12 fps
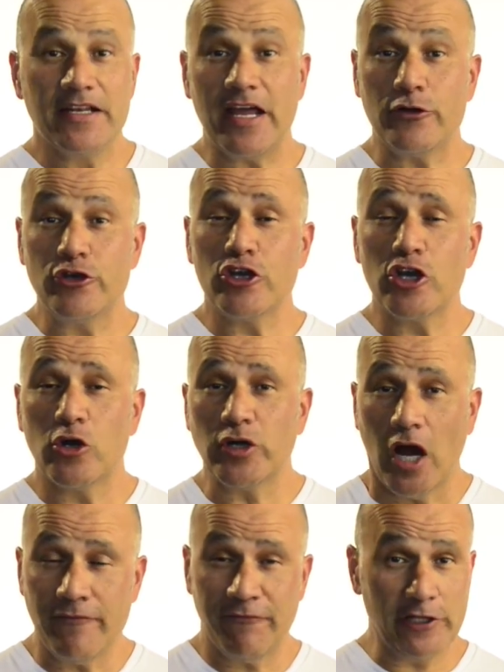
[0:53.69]
Now, you can go
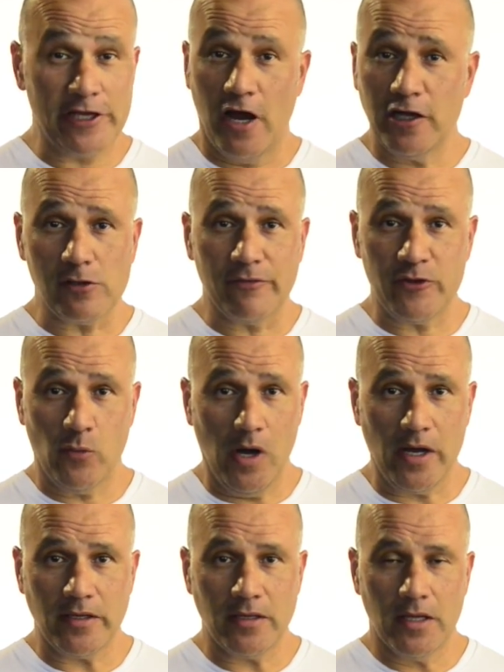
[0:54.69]
in fully auto if you
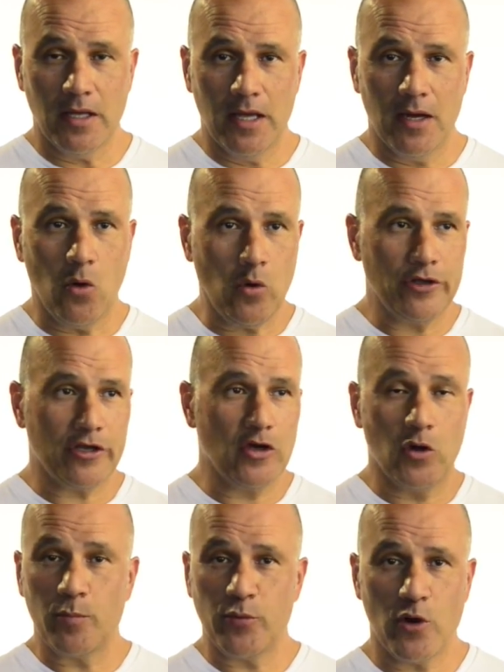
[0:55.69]
want, or you can
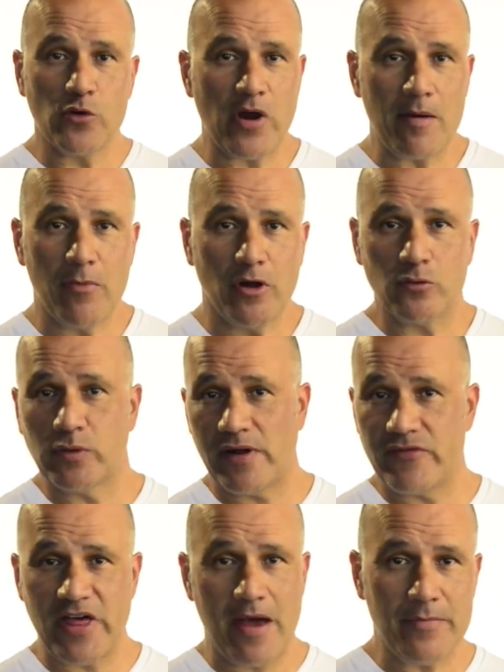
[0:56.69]
go in program mode,
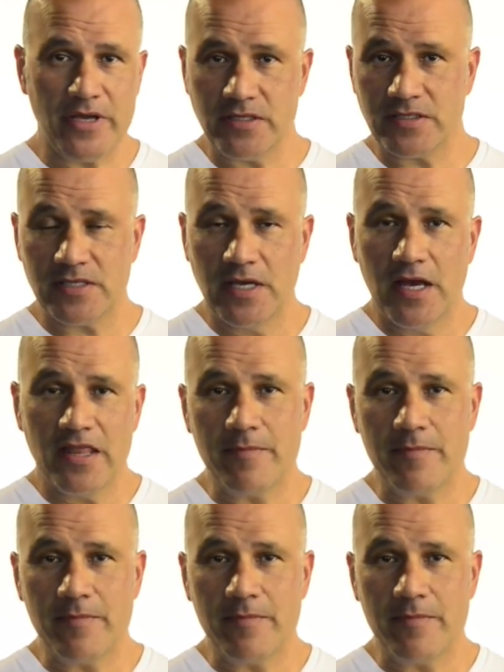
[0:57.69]
whatever that means.